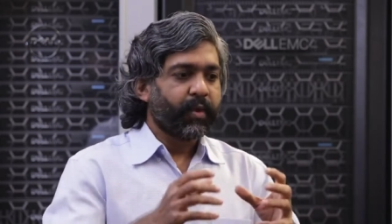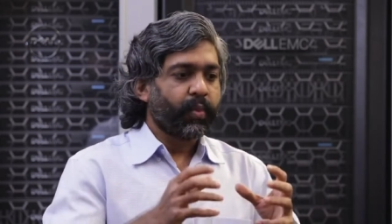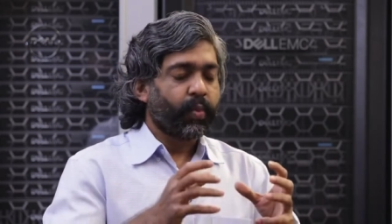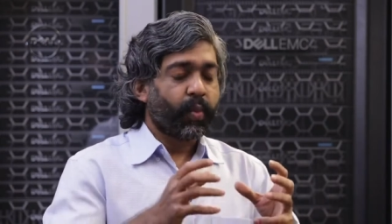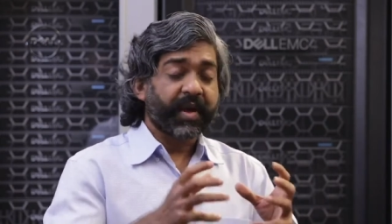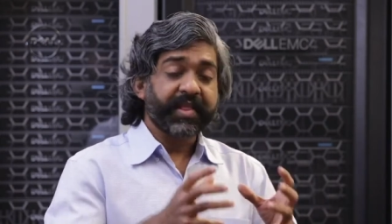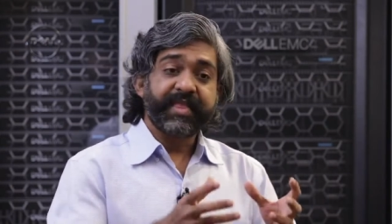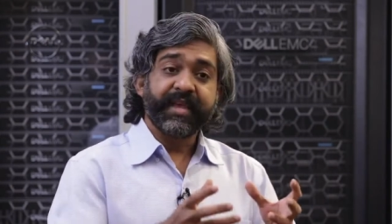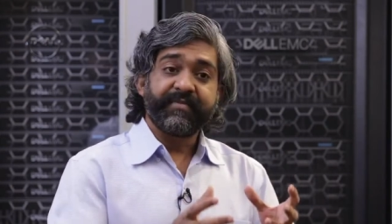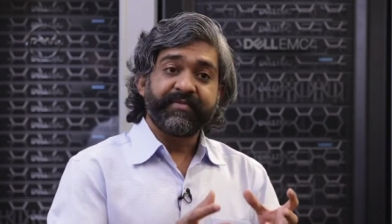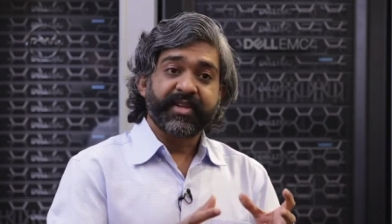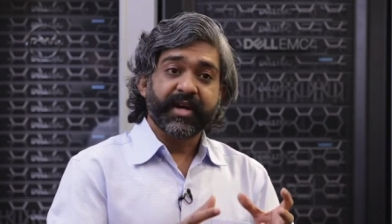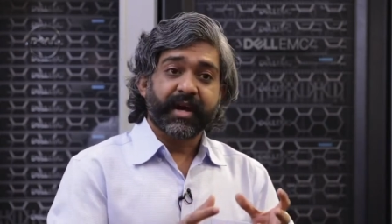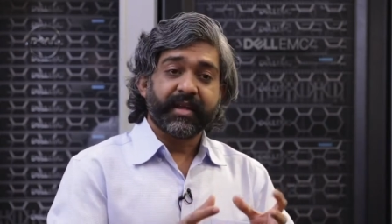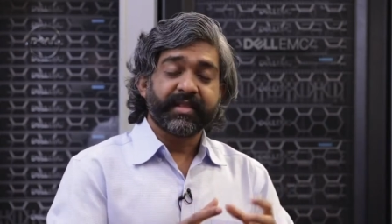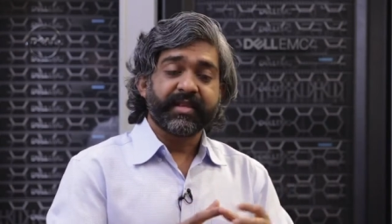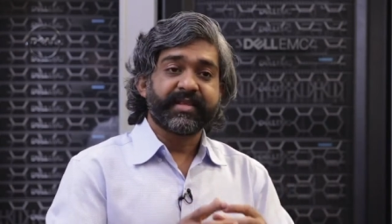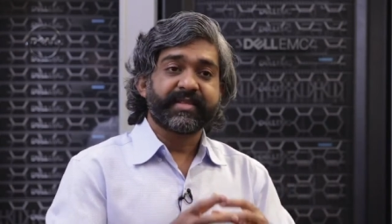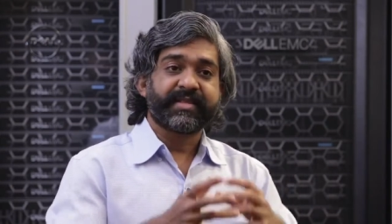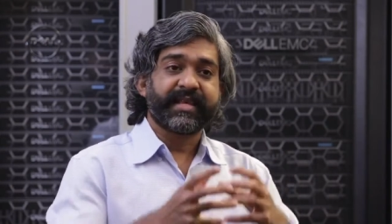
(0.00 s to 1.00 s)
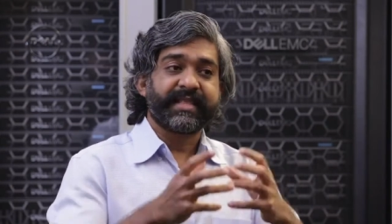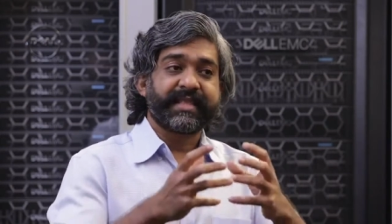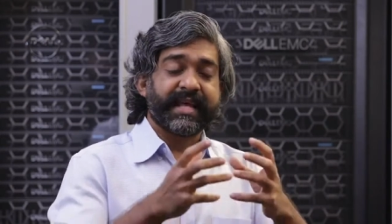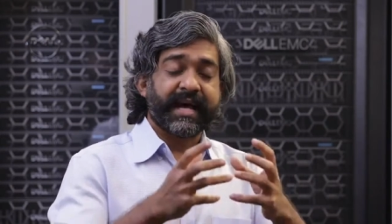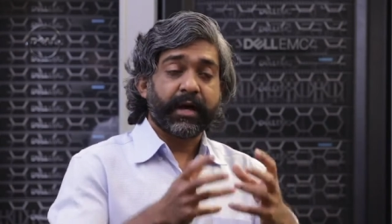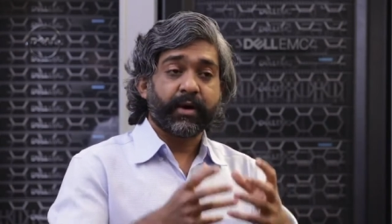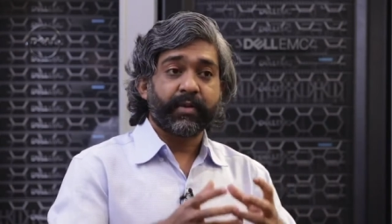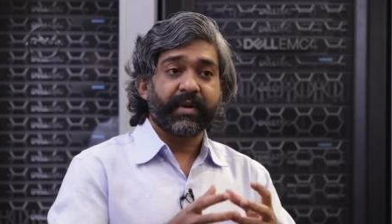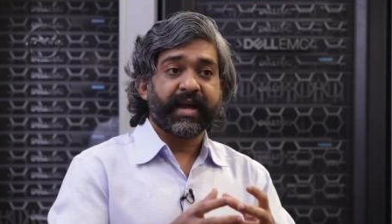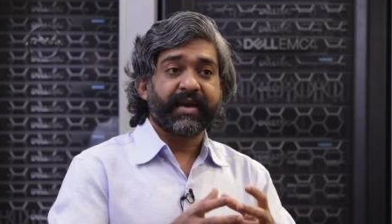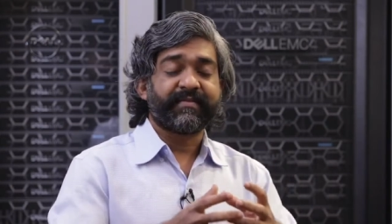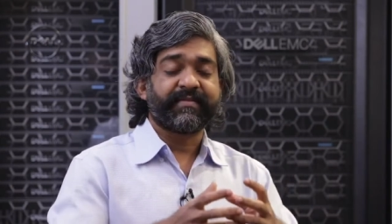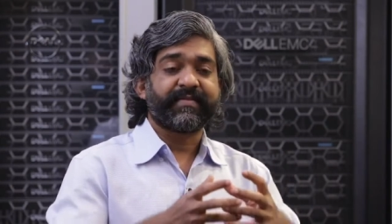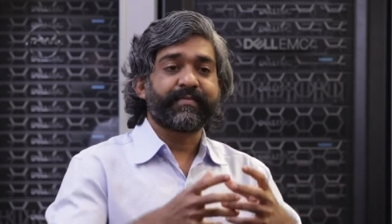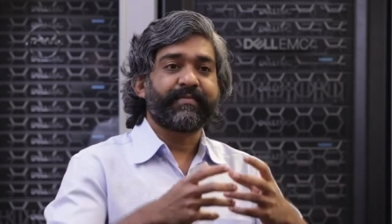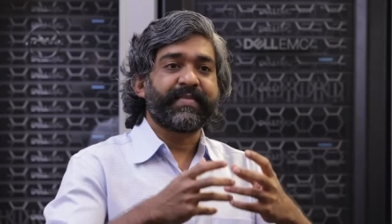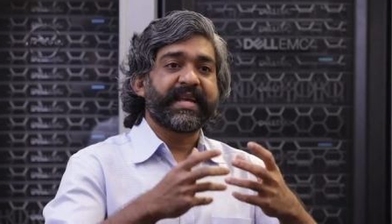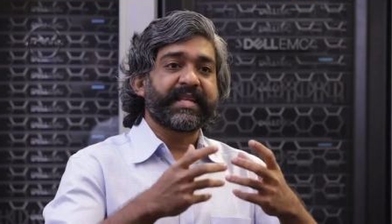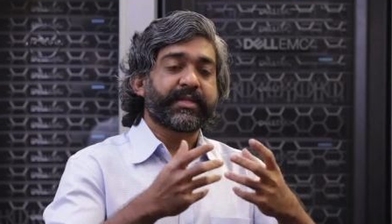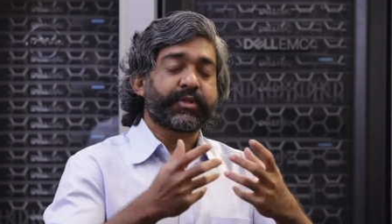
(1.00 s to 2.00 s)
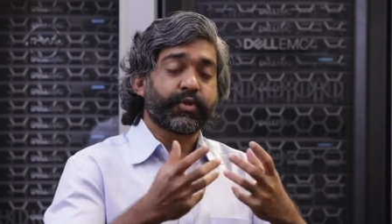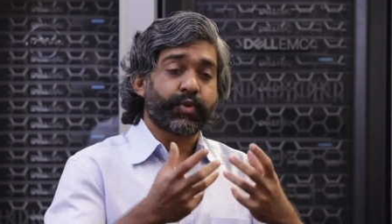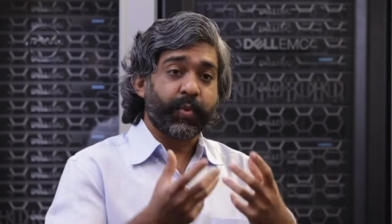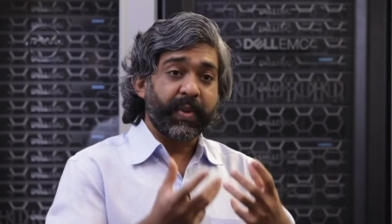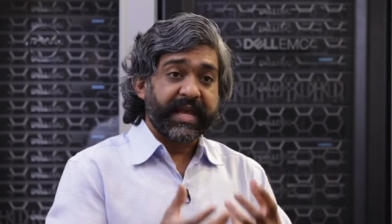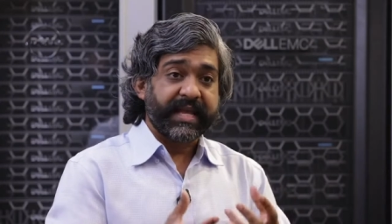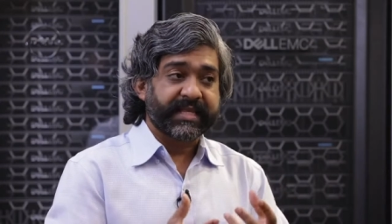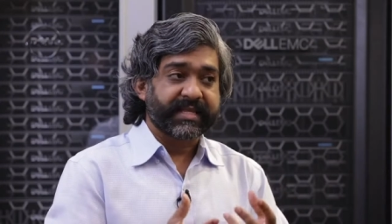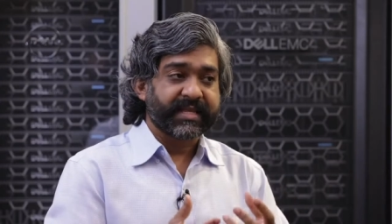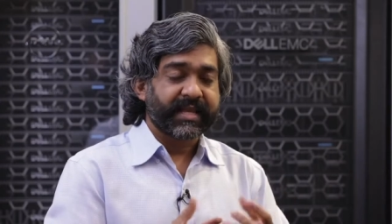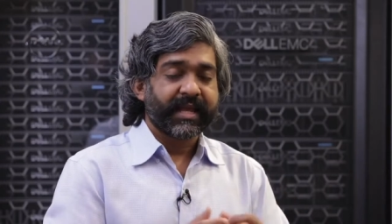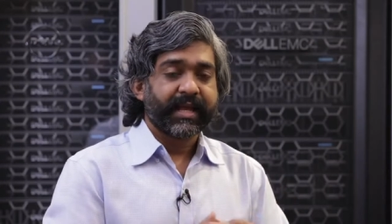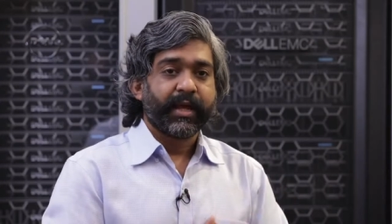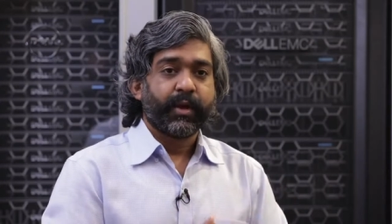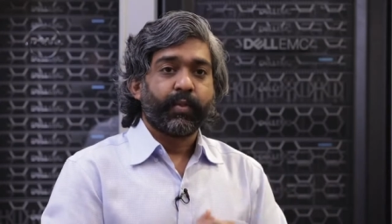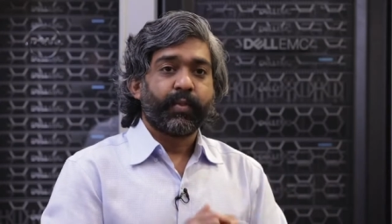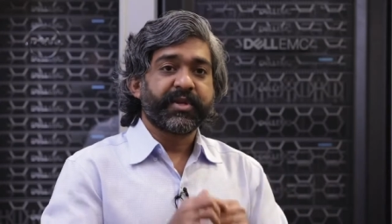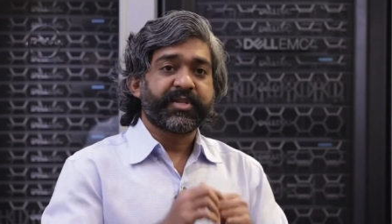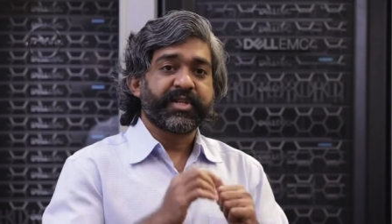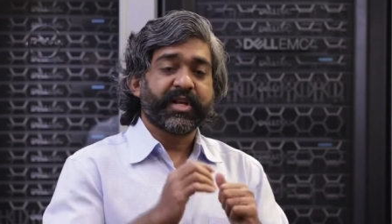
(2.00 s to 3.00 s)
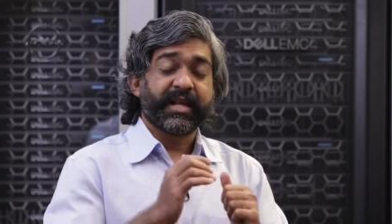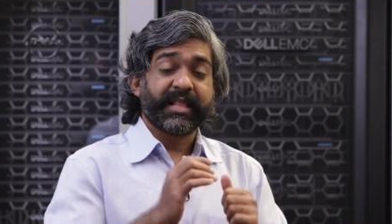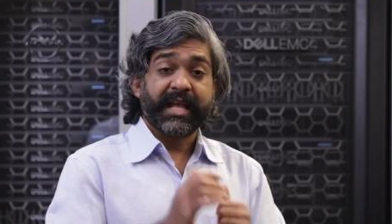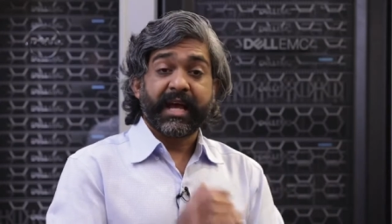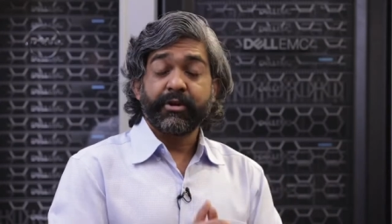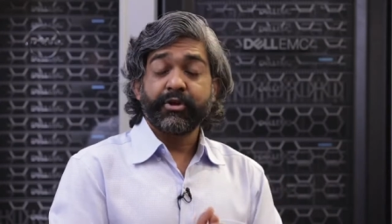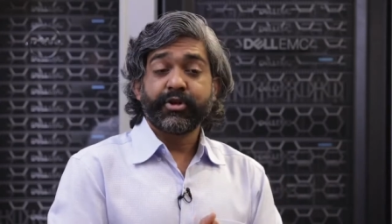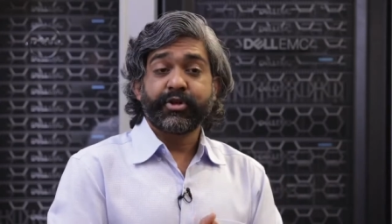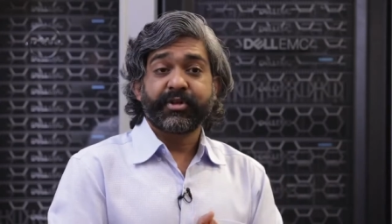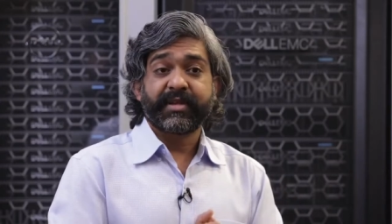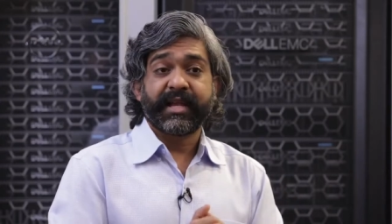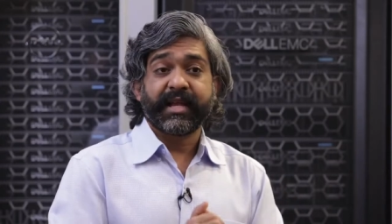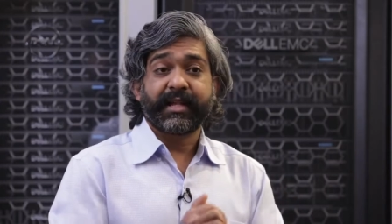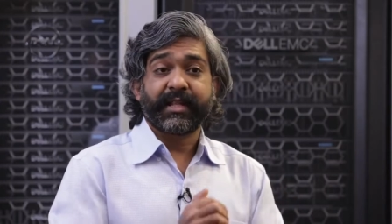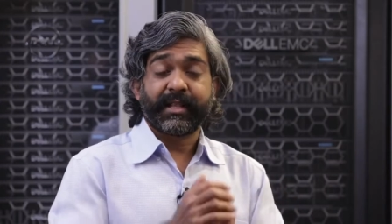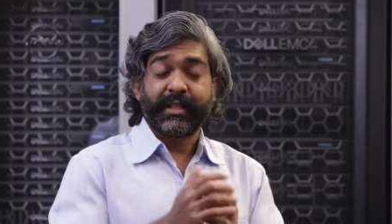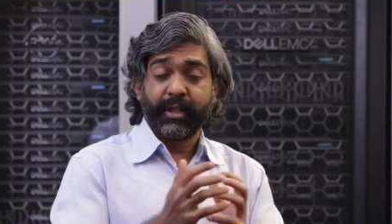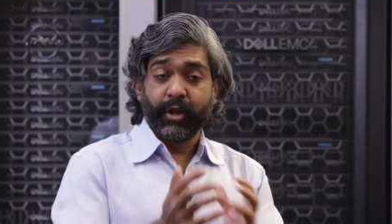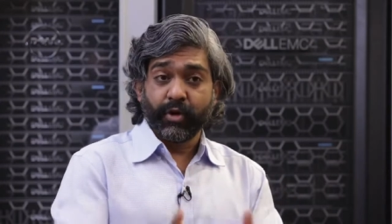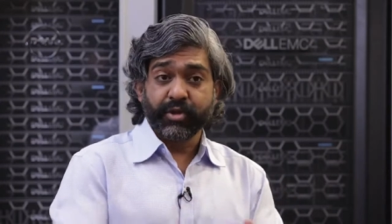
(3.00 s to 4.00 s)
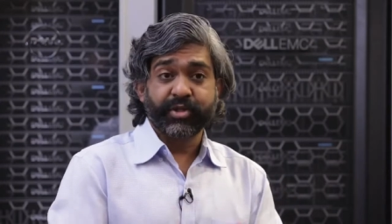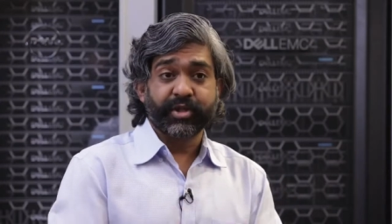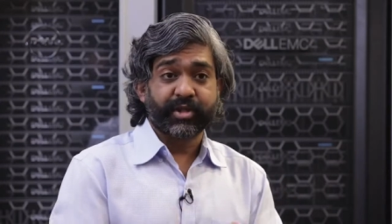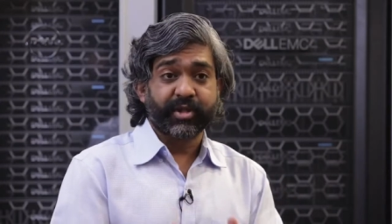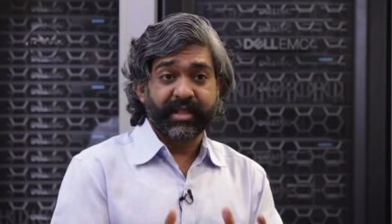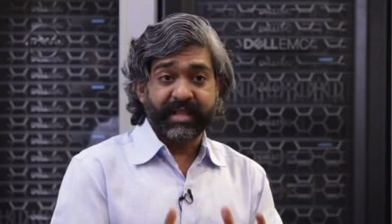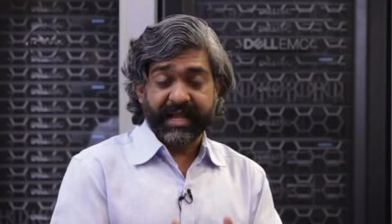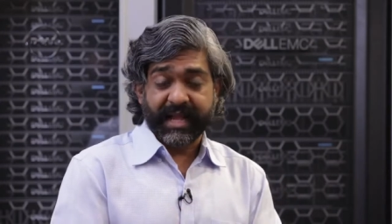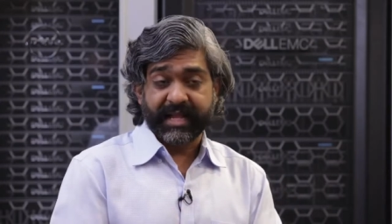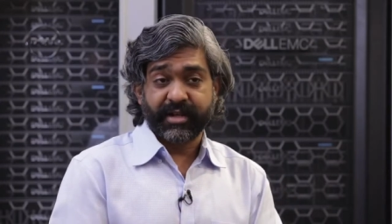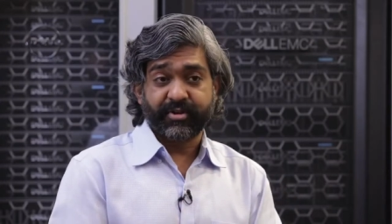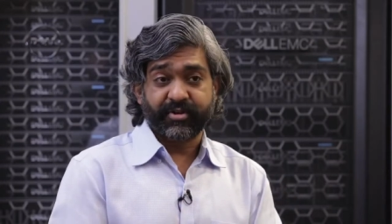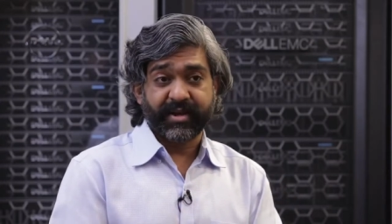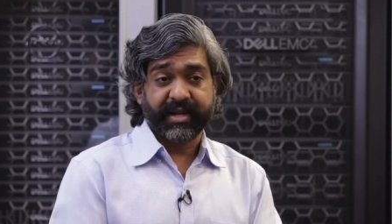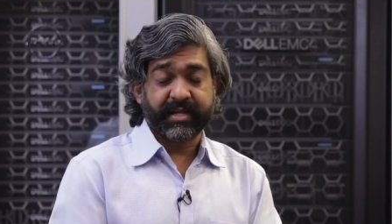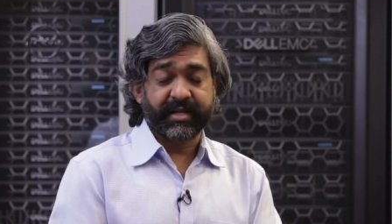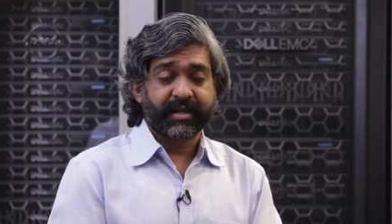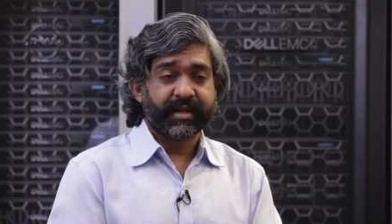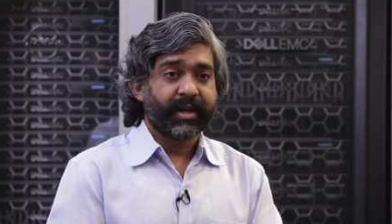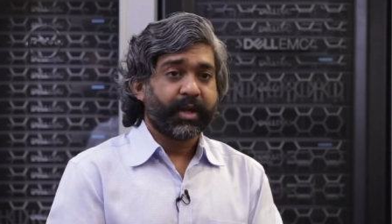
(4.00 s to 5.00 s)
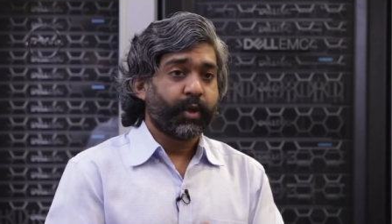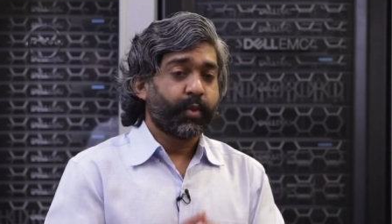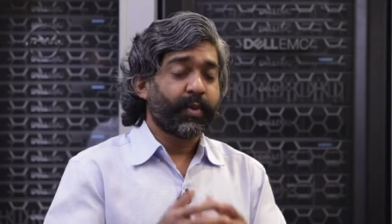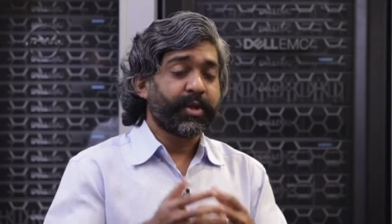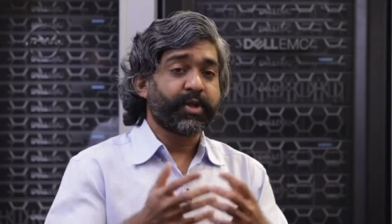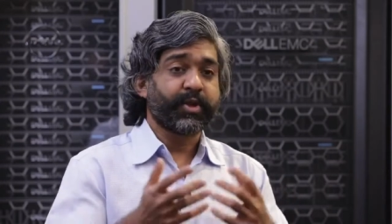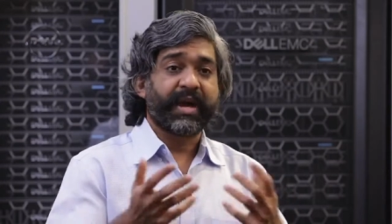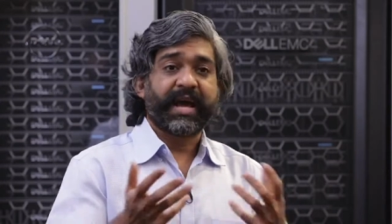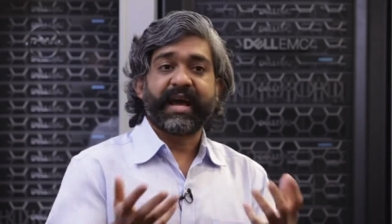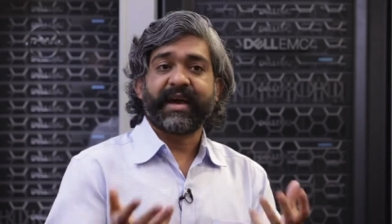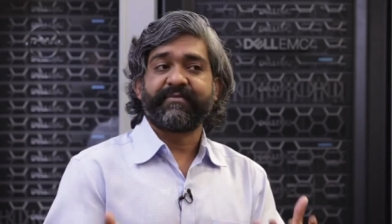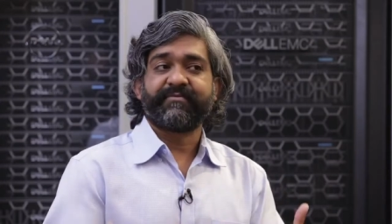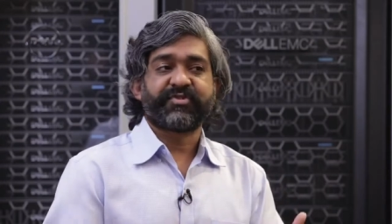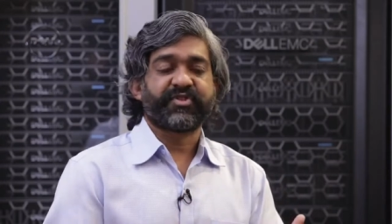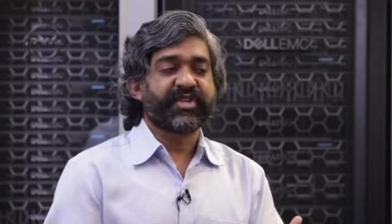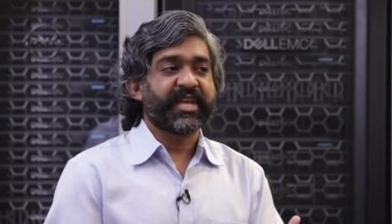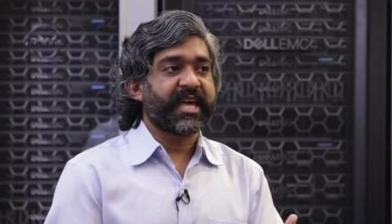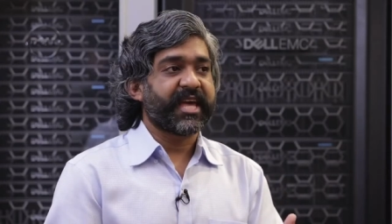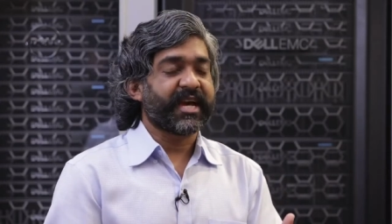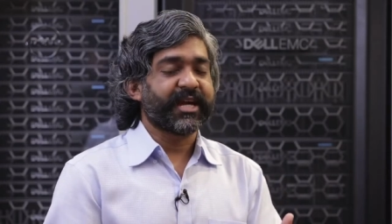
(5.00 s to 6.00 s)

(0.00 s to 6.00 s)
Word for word: what they've done is they now have made tweaks which allow you to get closer to line rate when you have, say,